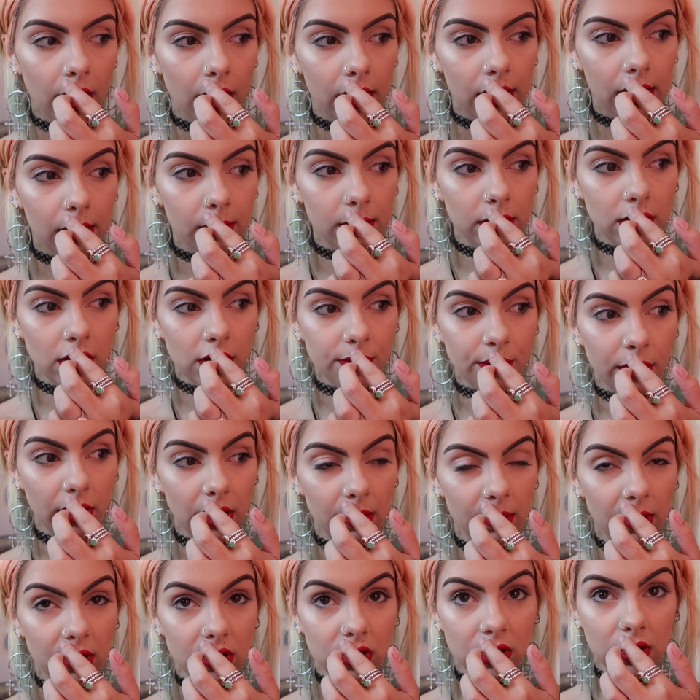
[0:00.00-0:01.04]
And then we just
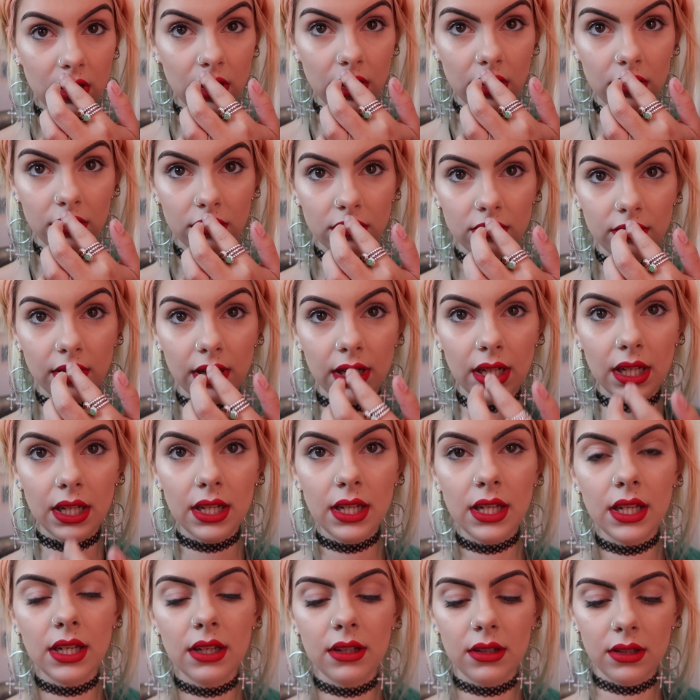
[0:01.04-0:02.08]
pretty much chilled
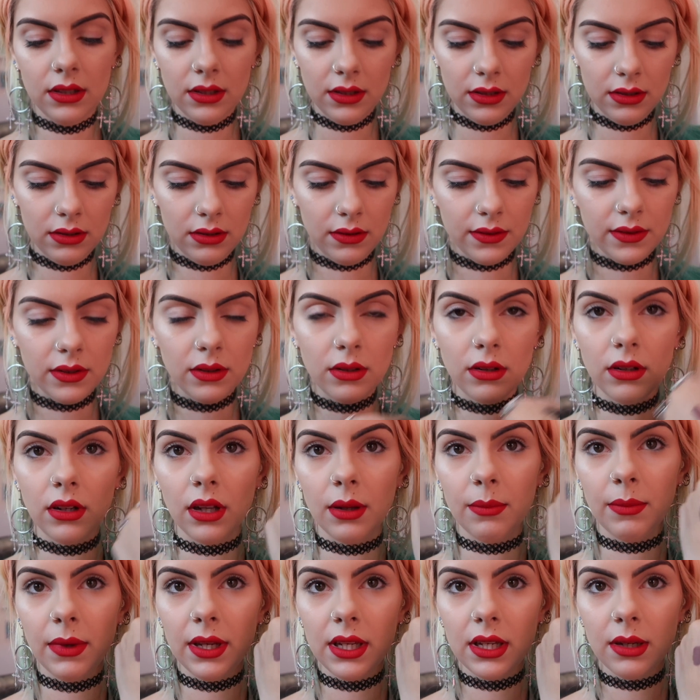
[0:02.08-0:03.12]
really. I've still got
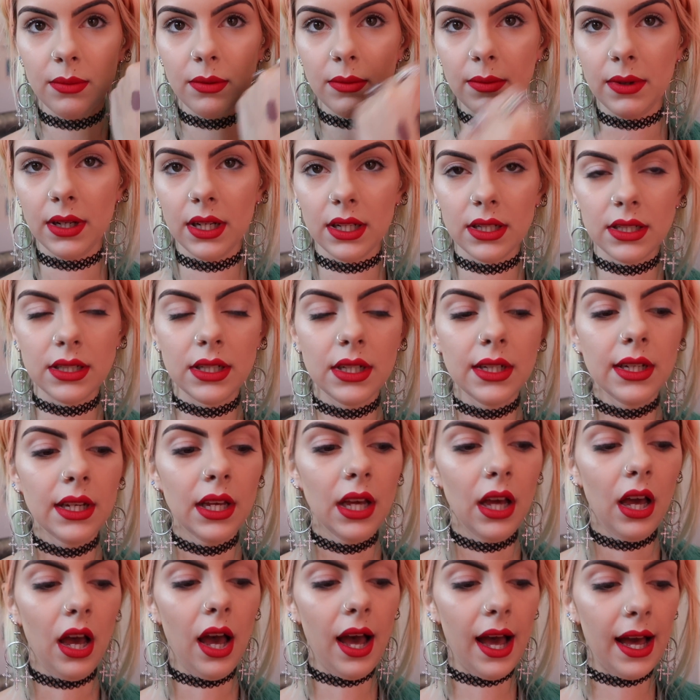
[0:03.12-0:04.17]
like makeup on my hand.
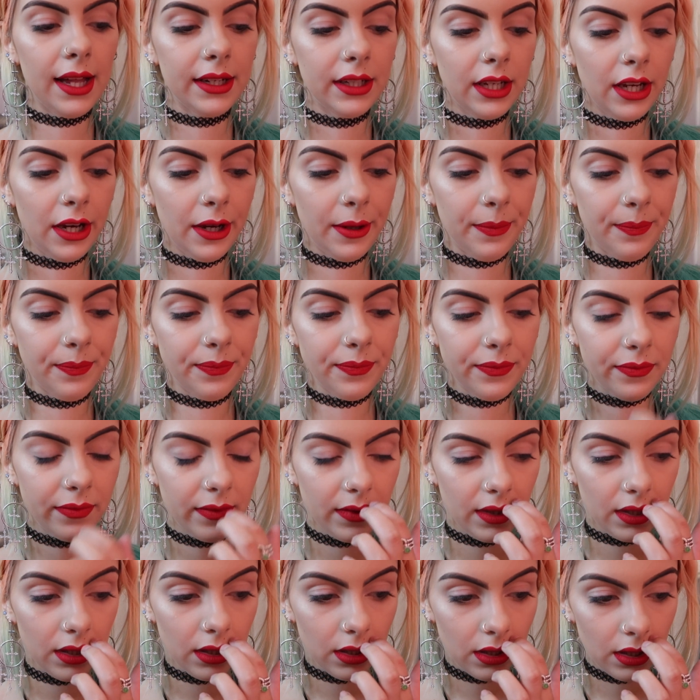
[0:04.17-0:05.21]
And
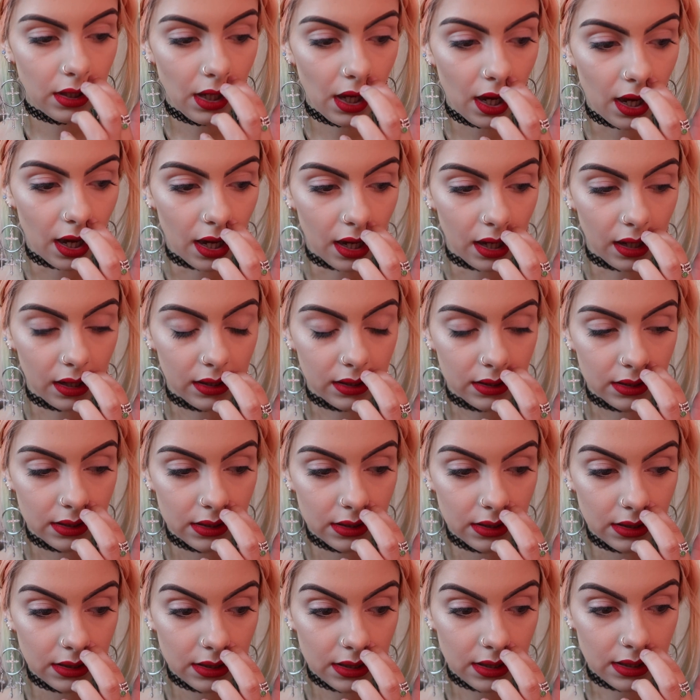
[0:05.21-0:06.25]
um, yeah,
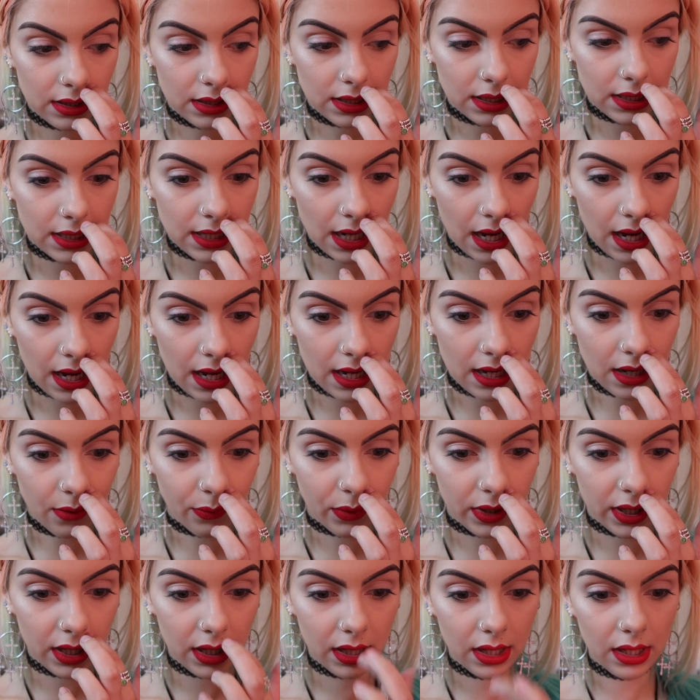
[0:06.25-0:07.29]
and today
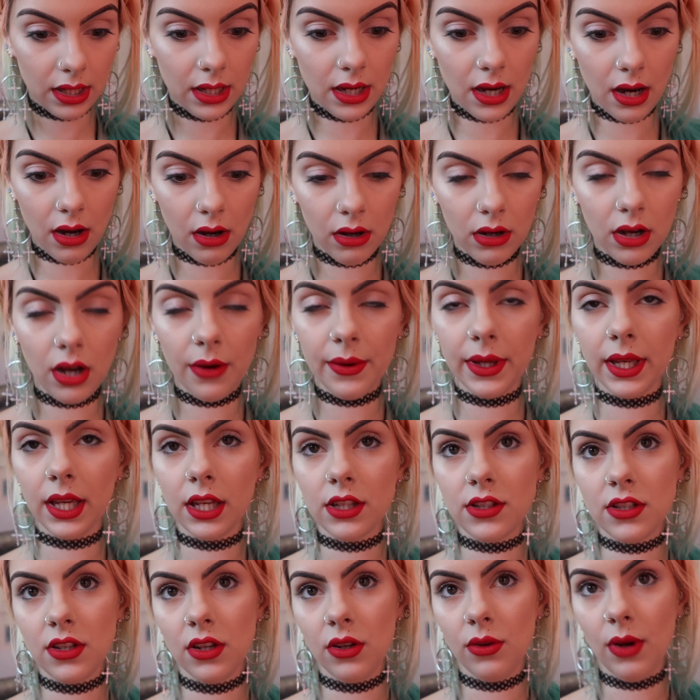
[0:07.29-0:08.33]
we are
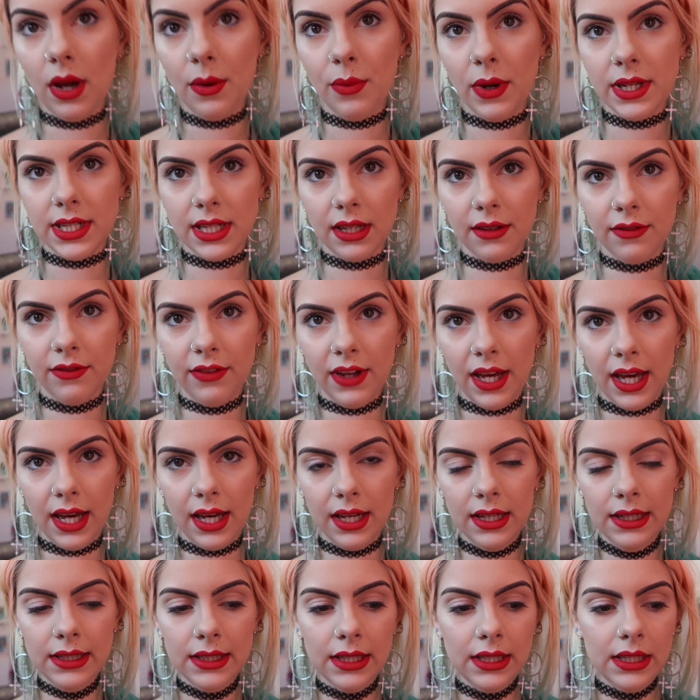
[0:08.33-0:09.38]
going to a wedding
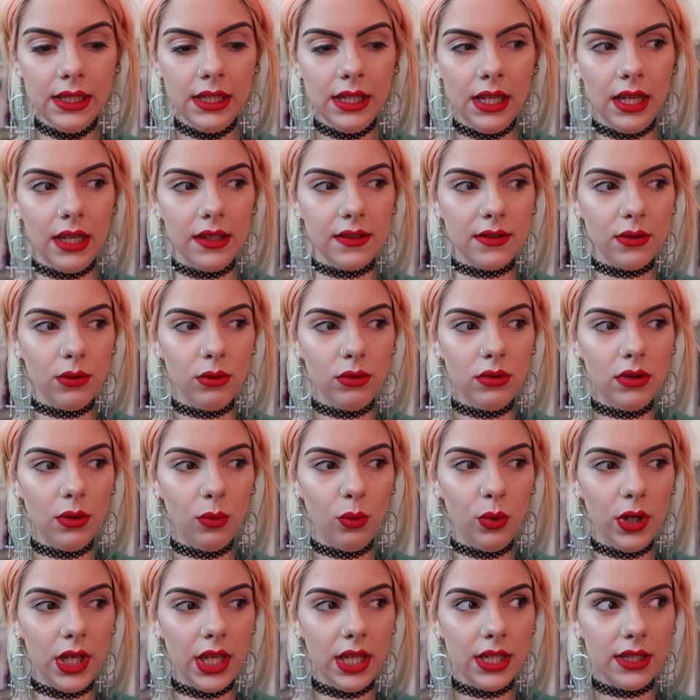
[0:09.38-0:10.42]
fair. It's called
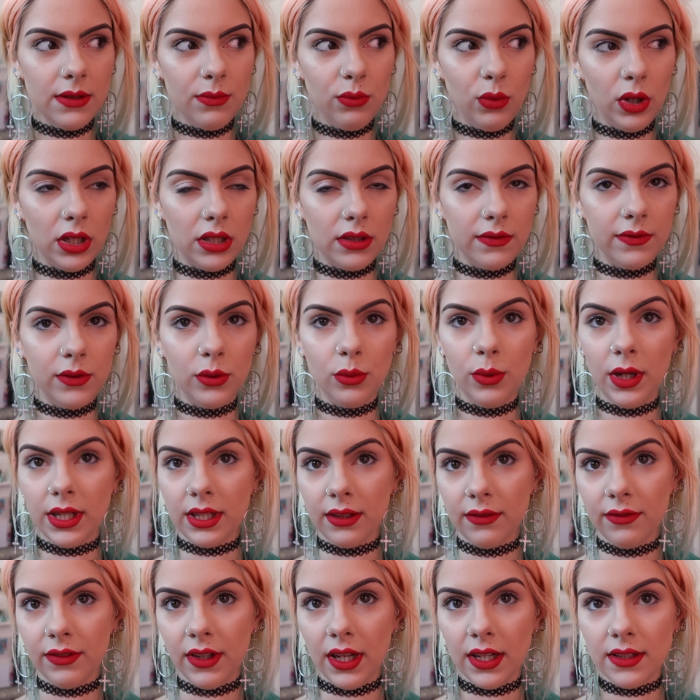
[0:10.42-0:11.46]
the Weird and Wonderful
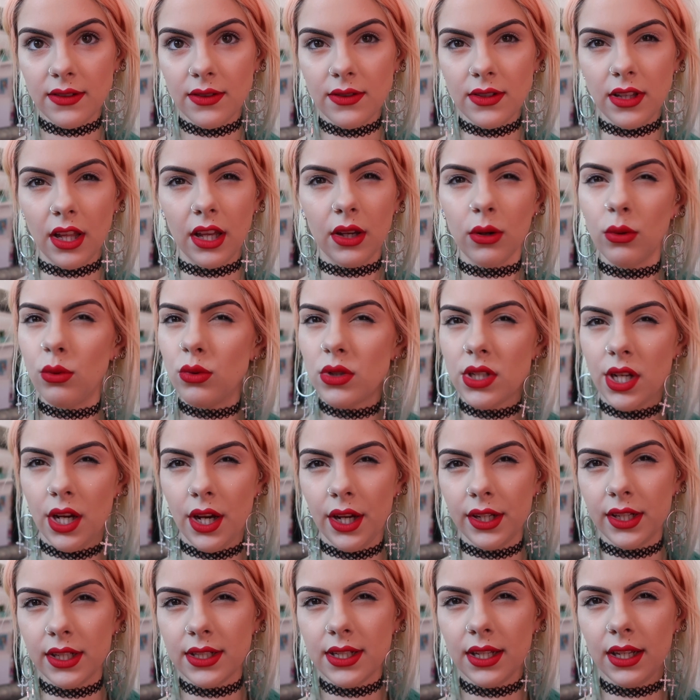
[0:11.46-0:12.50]
Wedding Fair. So it's like
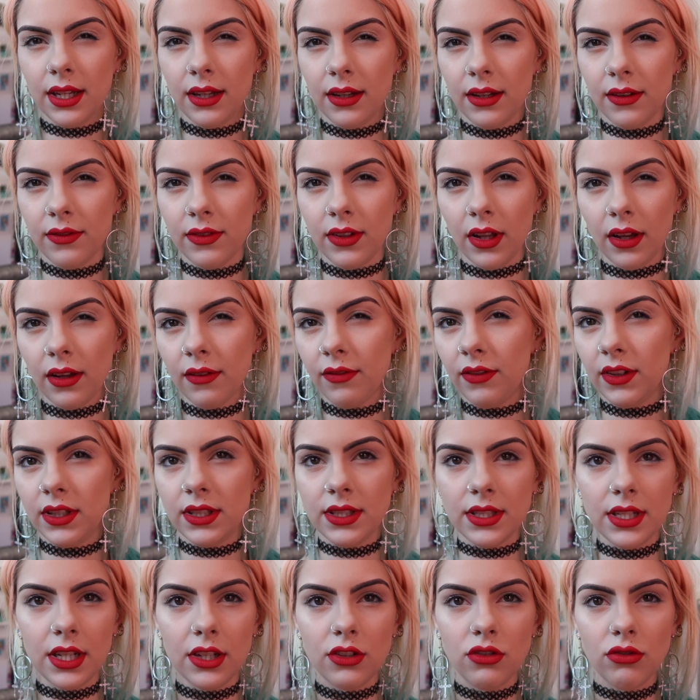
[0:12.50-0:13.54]
alternative, like
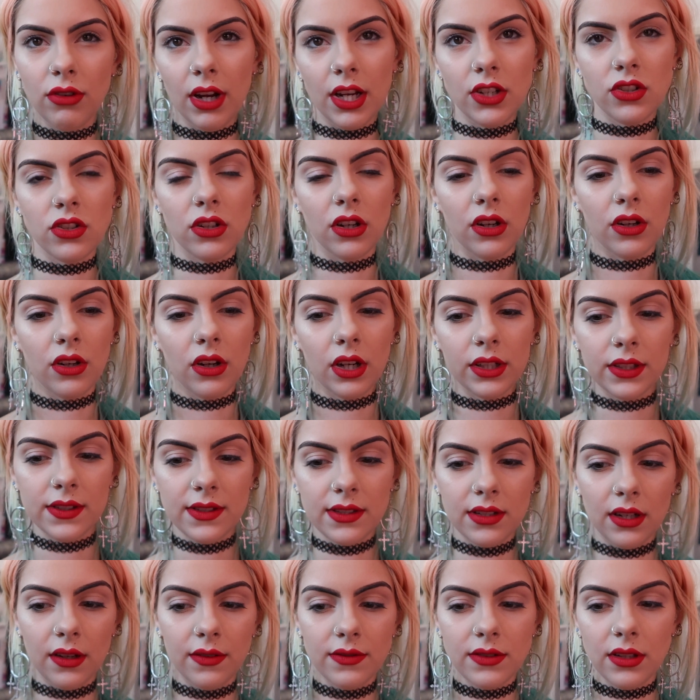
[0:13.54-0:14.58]
vintage, retro kind of
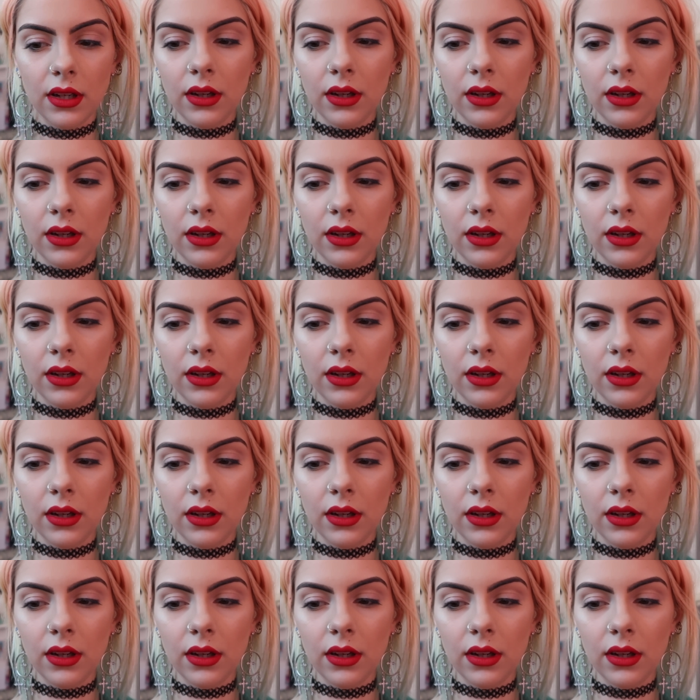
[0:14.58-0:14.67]
stuff.